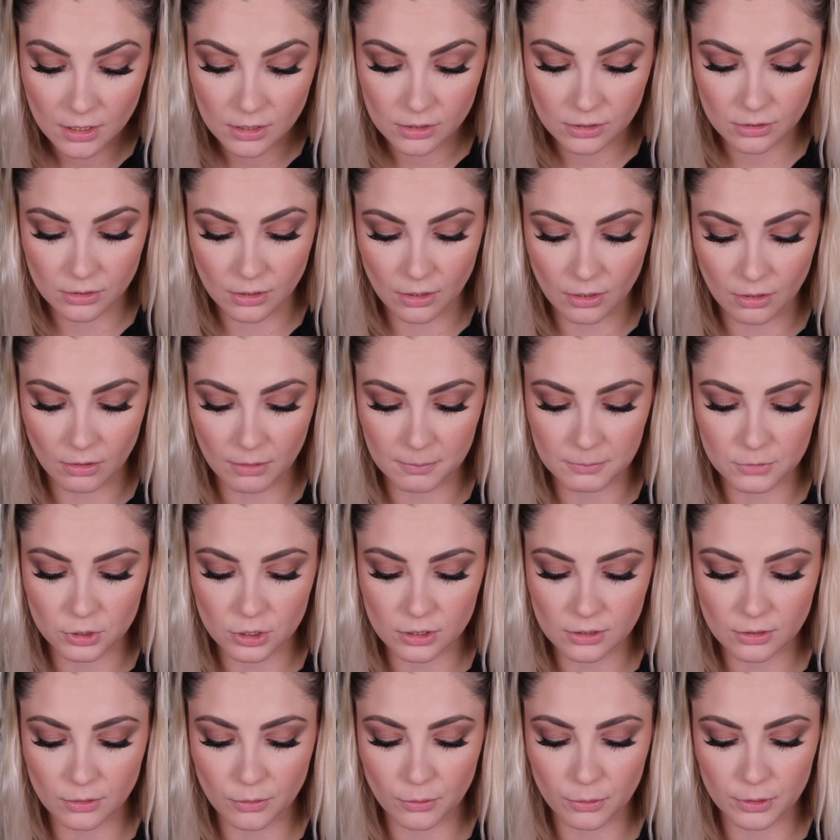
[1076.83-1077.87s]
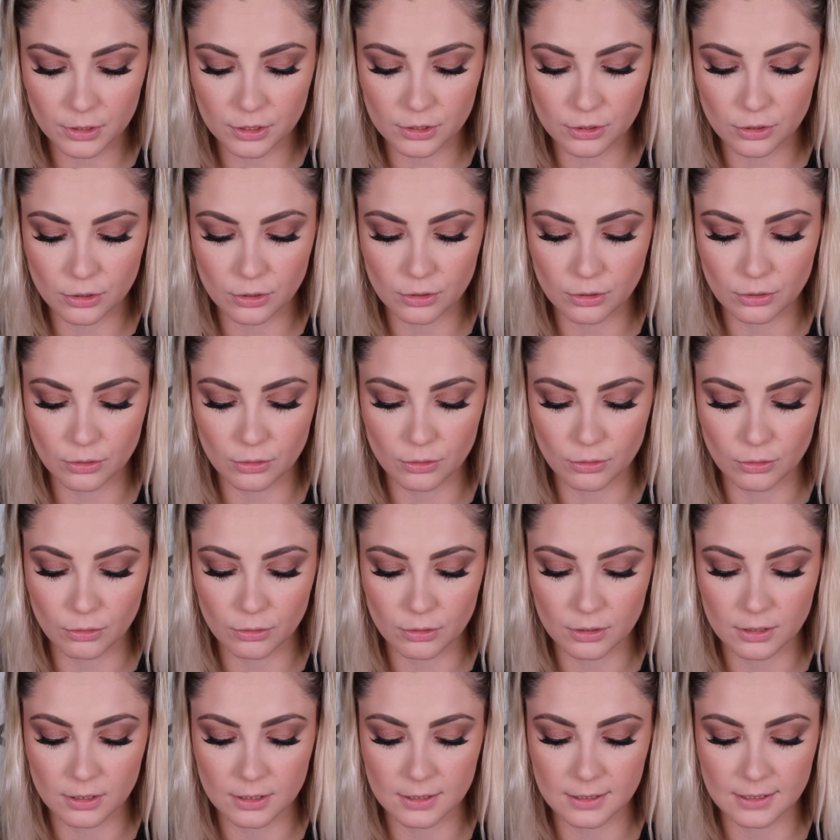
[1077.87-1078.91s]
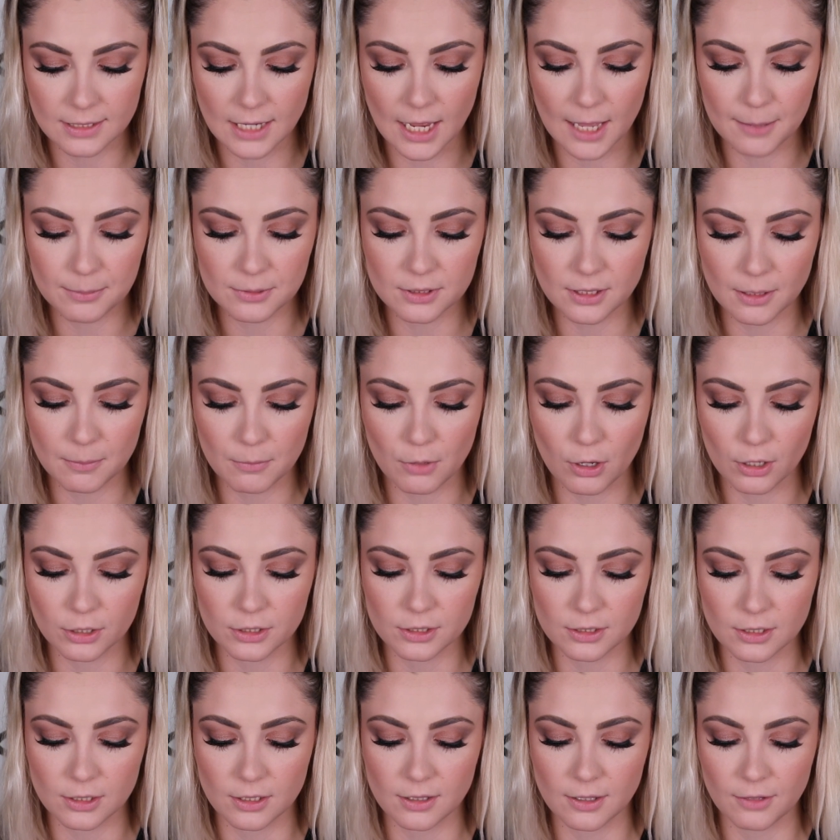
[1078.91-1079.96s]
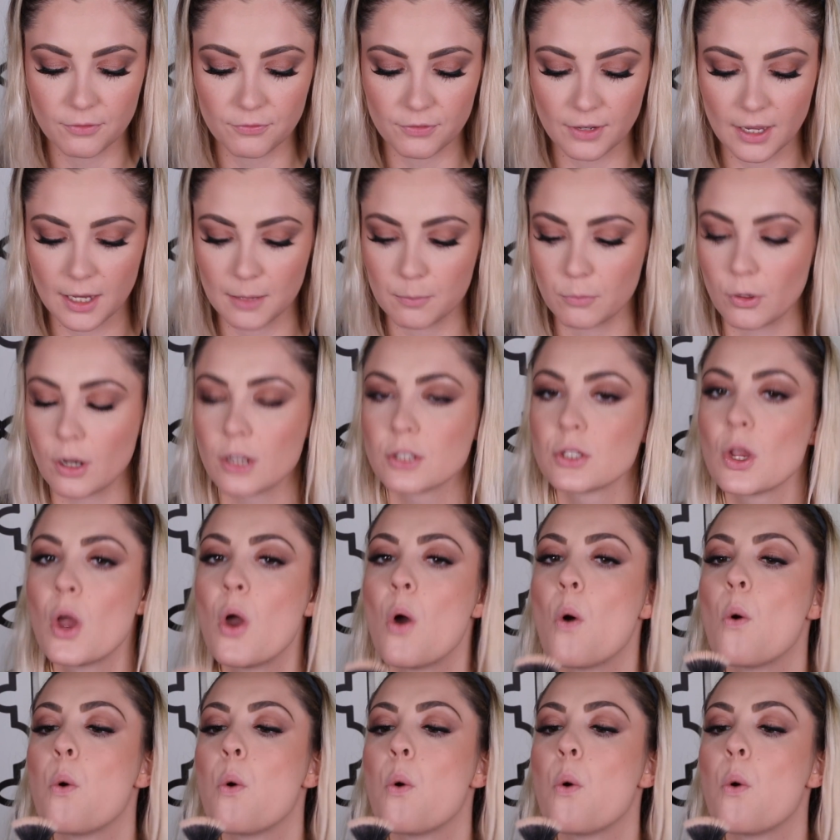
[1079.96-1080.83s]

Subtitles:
So I'm just going to dab some onto the fan brush,